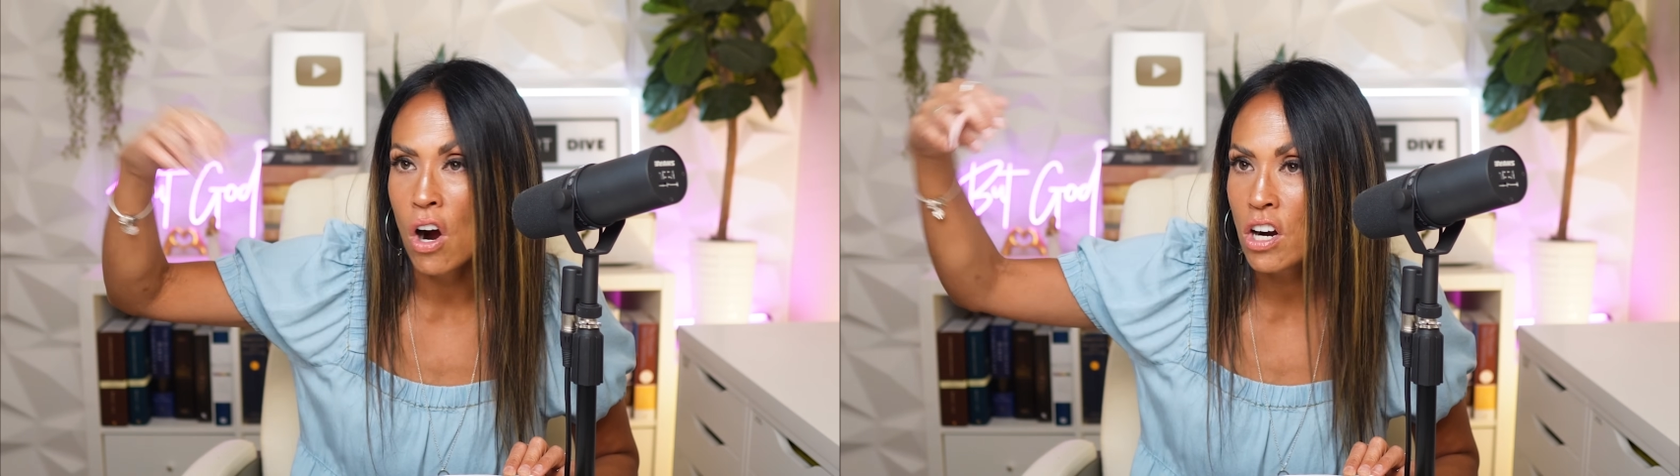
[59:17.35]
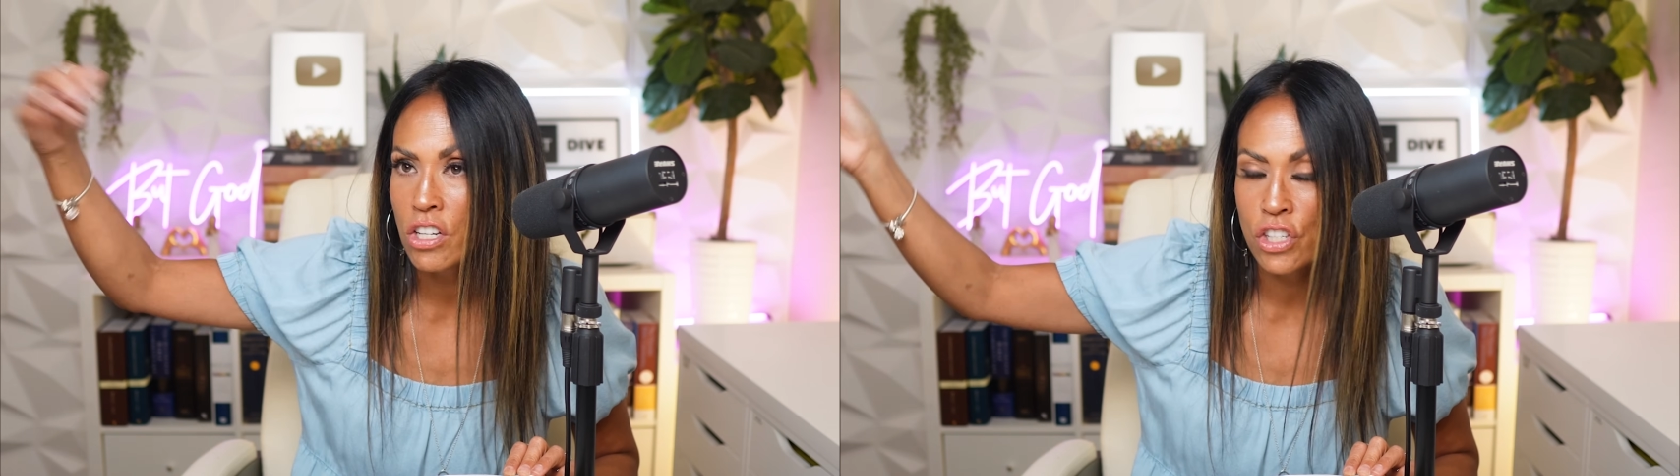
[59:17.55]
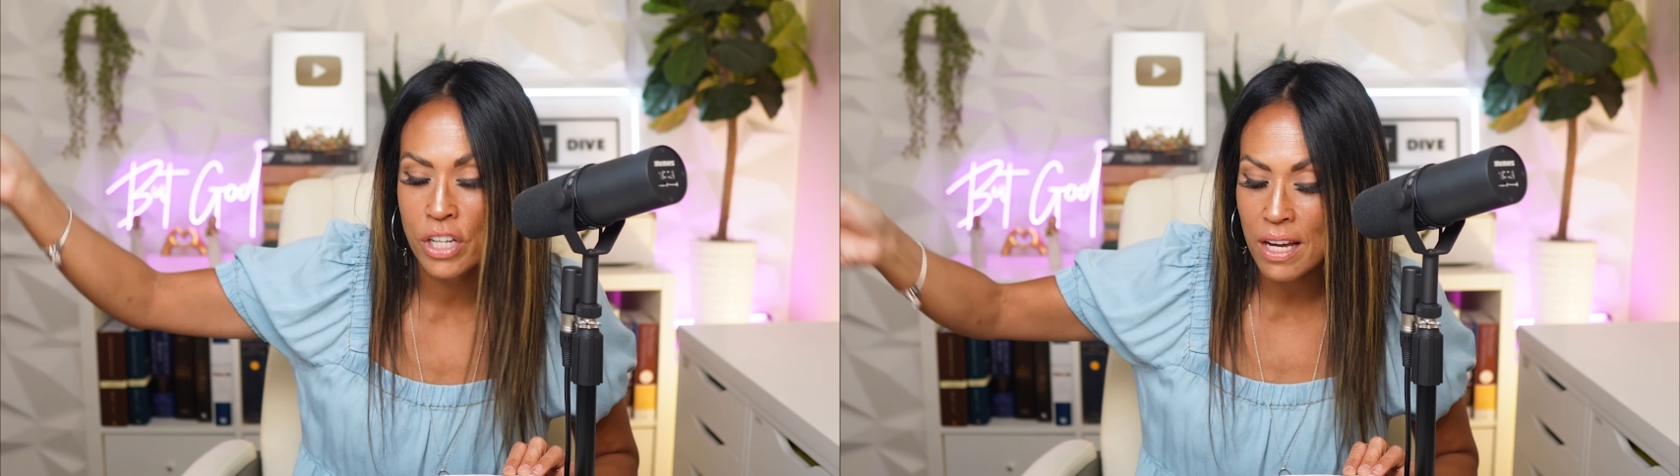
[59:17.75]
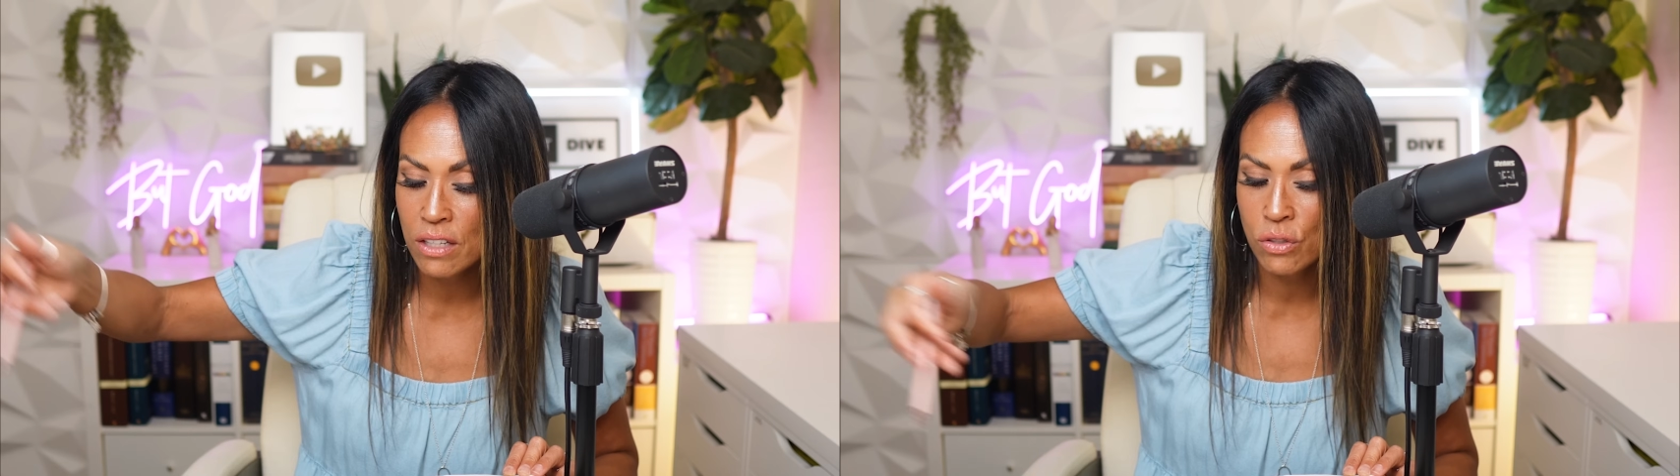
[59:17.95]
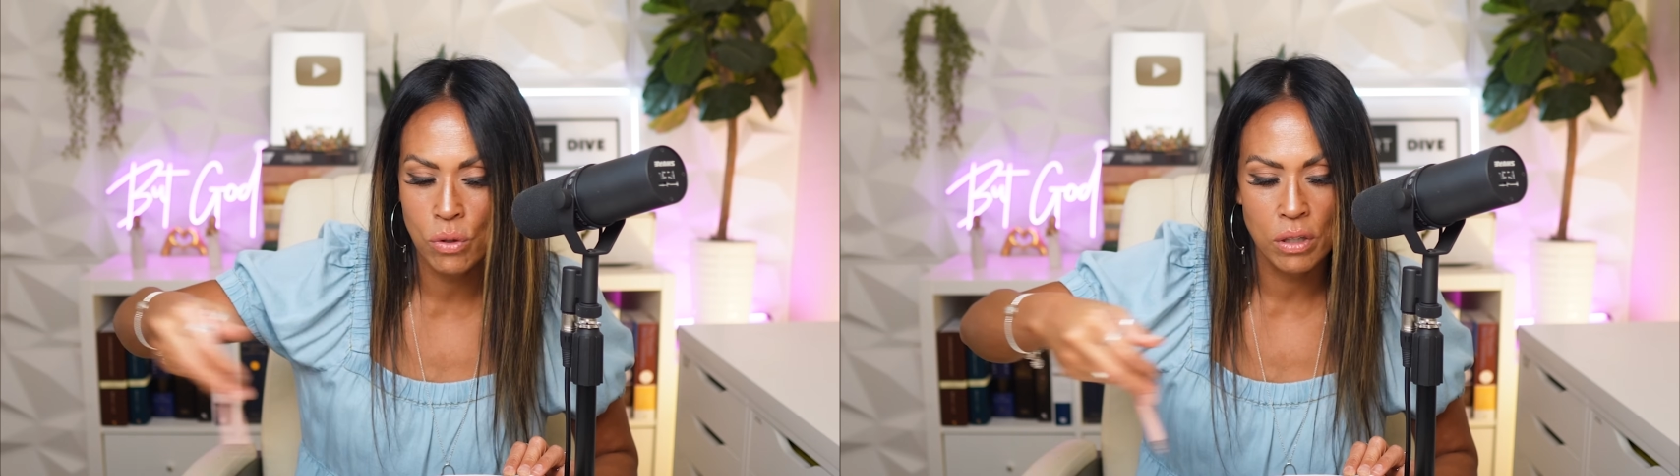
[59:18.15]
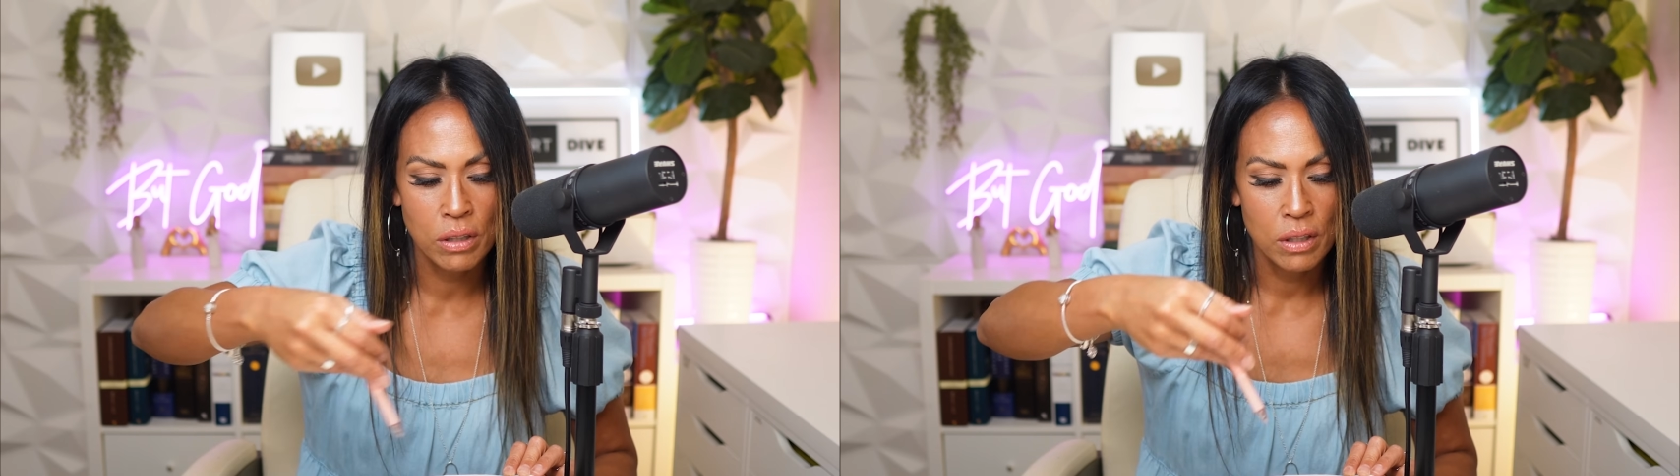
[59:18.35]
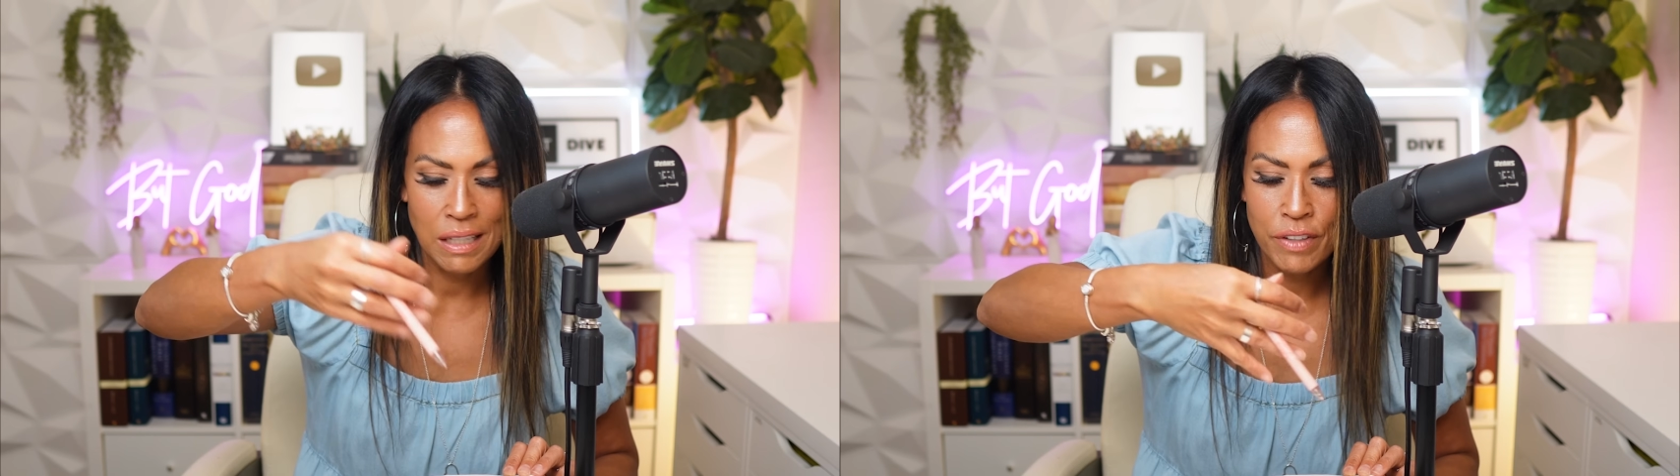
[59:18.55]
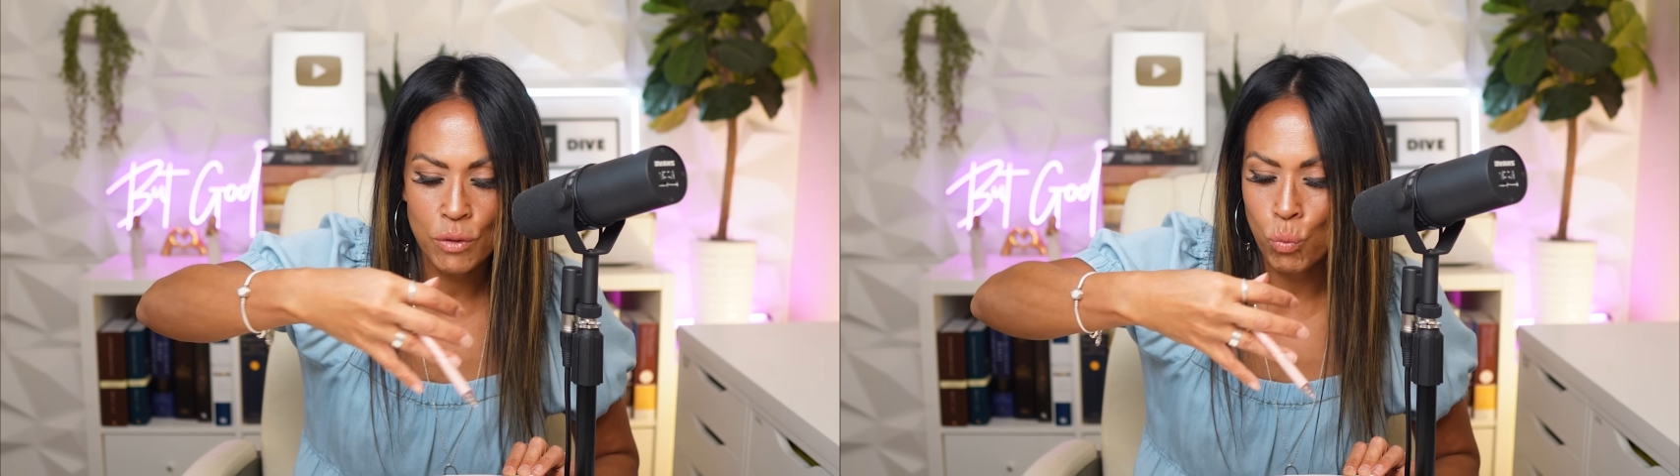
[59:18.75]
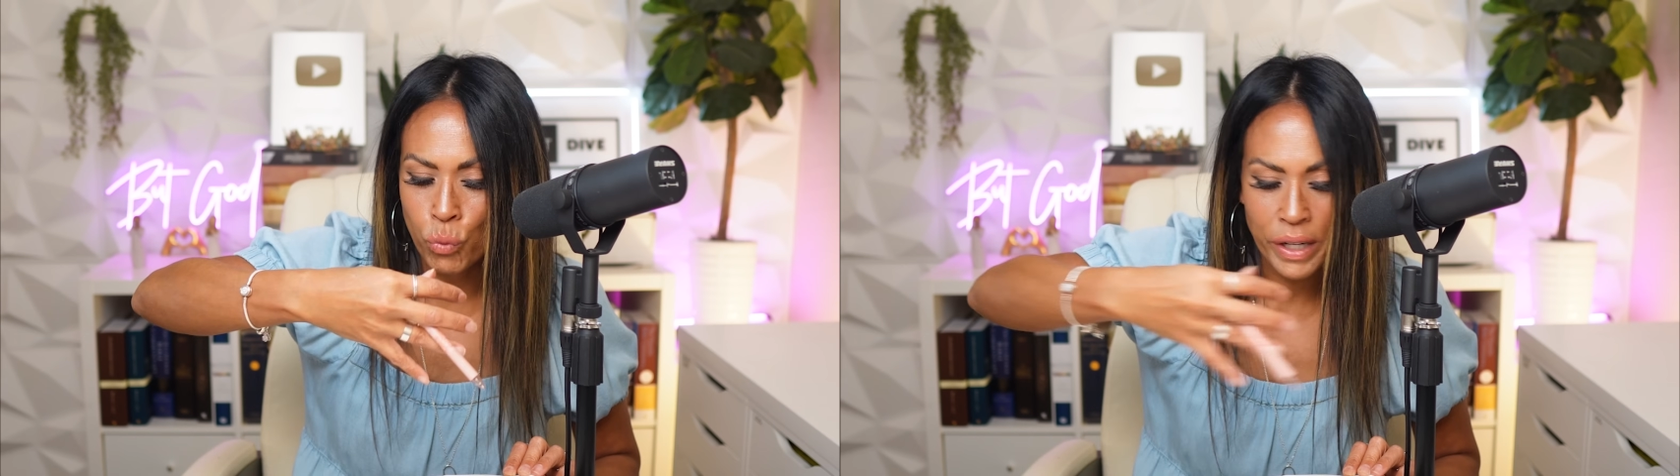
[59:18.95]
heart checks, or even